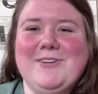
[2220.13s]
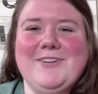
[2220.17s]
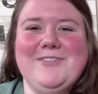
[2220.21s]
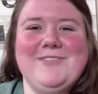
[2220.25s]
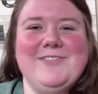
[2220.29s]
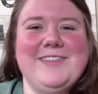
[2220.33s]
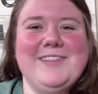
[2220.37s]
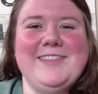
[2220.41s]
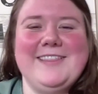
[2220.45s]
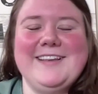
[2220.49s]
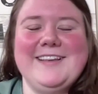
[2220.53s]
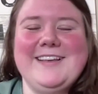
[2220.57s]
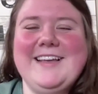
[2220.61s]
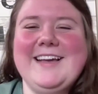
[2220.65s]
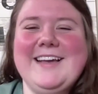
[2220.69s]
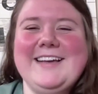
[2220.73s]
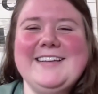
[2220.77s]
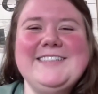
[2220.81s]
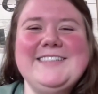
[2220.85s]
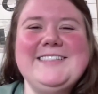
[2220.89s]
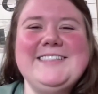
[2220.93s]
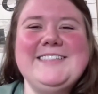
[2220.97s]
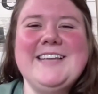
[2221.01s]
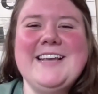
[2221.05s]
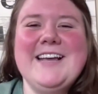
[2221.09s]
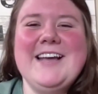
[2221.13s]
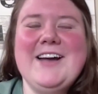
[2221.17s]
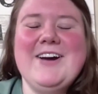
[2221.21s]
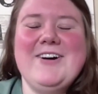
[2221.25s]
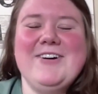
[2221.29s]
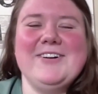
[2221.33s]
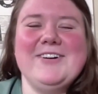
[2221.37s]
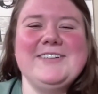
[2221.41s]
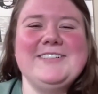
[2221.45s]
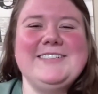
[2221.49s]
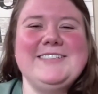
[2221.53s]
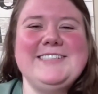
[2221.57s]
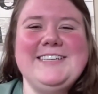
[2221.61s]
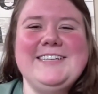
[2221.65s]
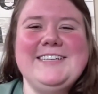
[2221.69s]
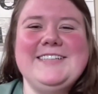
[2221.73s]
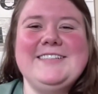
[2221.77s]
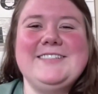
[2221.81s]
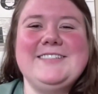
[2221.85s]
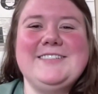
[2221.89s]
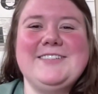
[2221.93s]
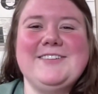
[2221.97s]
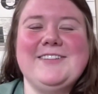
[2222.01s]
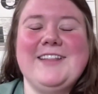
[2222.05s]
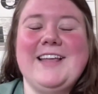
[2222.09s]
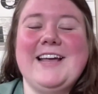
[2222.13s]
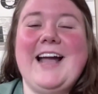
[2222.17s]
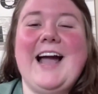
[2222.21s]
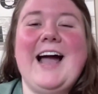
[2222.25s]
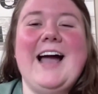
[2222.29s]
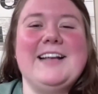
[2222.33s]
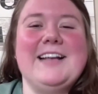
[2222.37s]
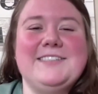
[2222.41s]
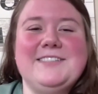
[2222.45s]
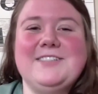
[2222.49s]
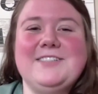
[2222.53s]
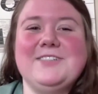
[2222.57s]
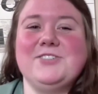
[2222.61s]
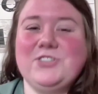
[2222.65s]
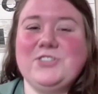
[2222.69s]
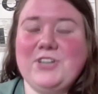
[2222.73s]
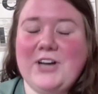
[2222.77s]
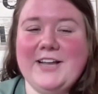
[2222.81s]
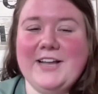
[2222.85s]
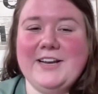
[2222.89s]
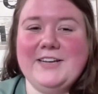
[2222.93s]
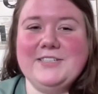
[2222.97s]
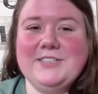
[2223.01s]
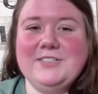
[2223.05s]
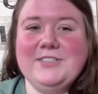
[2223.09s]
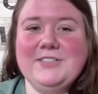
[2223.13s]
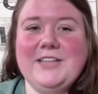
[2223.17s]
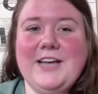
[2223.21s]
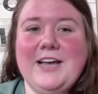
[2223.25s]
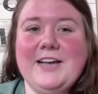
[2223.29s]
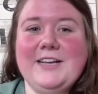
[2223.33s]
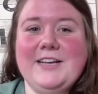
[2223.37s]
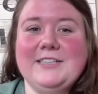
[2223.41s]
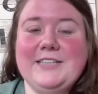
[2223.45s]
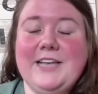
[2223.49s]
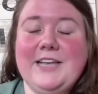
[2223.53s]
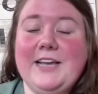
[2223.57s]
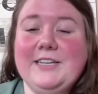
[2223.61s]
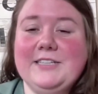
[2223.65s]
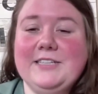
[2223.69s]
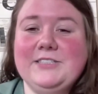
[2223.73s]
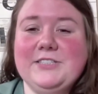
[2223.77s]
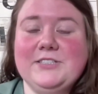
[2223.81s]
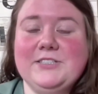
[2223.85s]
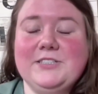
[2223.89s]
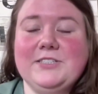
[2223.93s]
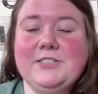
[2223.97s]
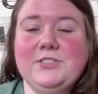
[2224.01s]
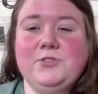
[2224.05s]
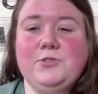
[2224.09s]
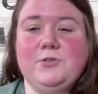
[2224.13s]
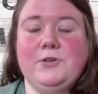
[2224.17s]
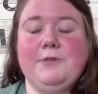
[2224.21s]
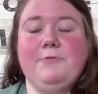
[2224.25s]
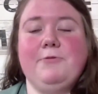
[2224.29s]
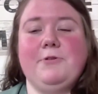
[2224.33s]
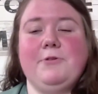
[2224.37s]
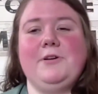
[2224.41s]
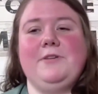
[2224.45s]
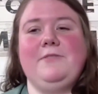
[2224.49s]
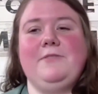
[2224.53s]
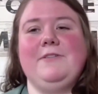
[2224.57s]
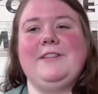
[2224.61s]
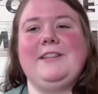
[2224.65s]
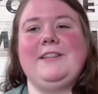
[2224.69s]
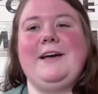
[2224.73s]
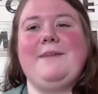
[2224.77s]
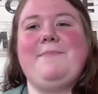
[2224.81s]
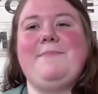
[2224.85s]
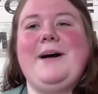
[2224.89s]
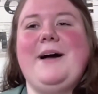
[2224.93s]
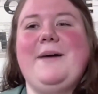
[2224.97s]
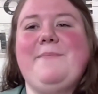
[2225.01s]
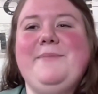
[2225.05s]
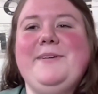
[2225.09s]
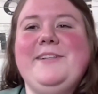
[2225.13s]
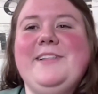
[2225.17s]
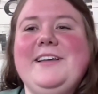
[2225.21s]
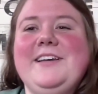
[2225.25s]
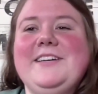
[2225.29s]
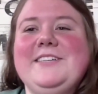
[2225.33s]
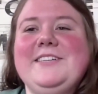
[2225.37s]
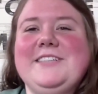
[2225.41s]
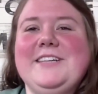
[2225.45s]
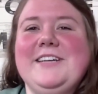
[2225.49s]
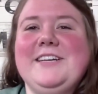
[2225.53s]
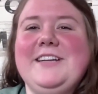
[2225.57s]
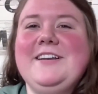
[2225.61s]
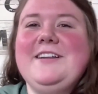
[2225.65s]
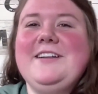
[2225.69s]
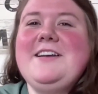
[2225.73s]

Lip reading: with the kids or teens. So like, I still try to do that because I just enjoy working with that population.